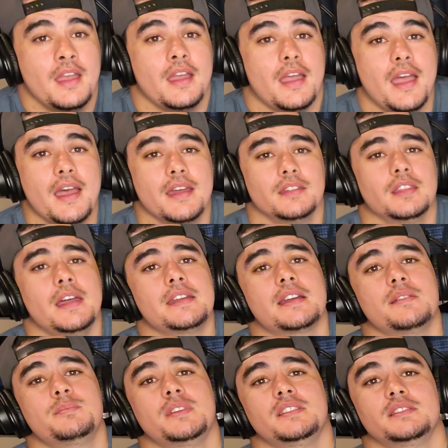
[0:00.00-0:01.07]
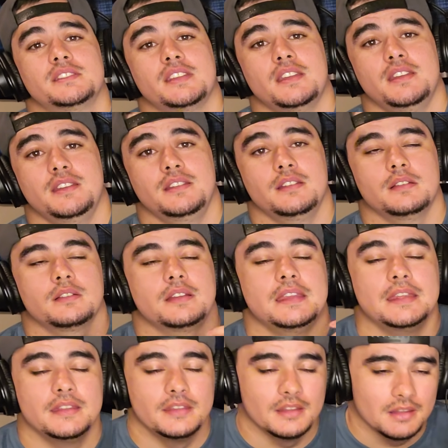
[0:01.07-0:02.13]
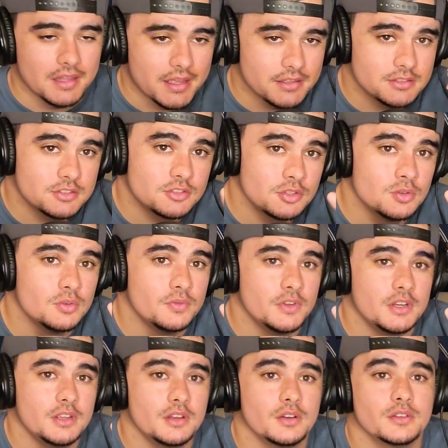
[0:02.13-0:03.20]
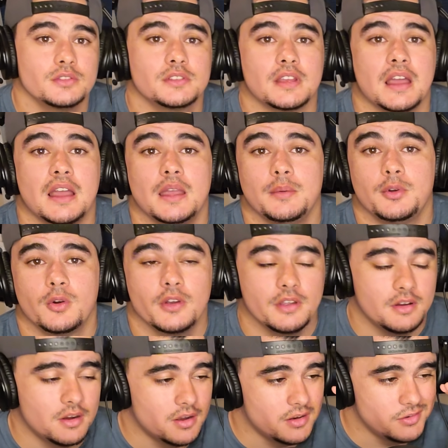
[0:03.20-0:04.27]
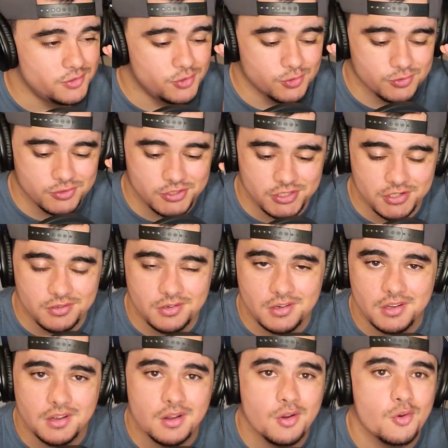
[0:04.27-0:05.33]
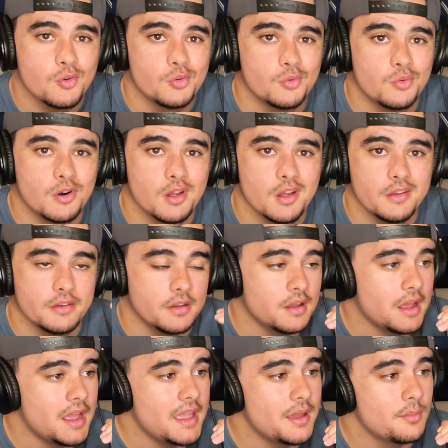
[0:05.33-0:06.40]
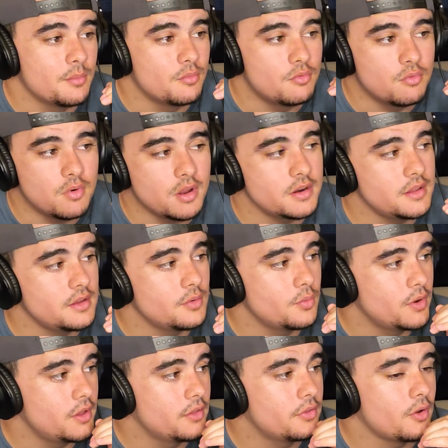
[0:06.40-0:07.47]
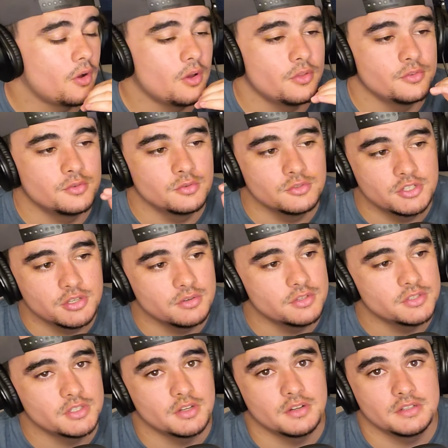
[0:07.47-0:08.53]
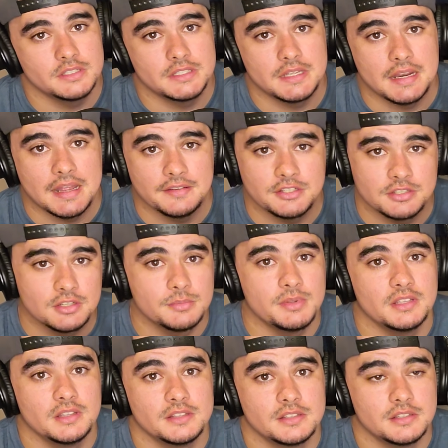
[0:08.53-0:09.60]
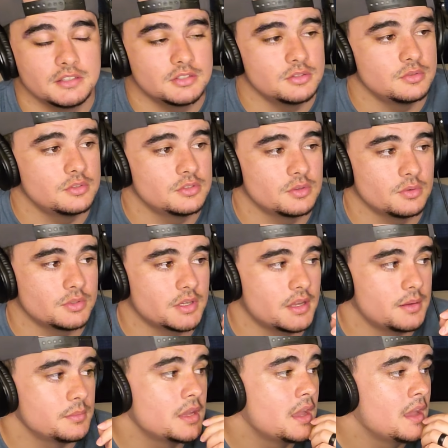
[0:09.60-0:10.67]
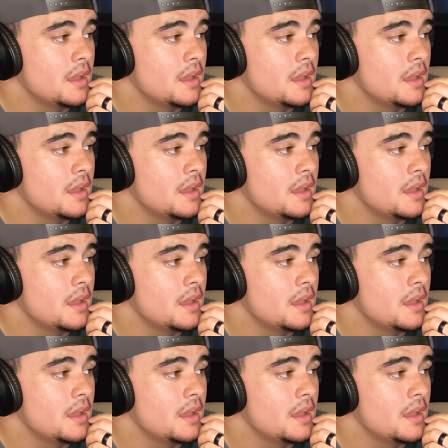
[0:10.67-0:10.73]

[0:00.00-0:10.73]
And like I've been saying in the last two videos, I'm going on a Gojira run. I am running with all the Gojira songs that I should have been listening to this whole time,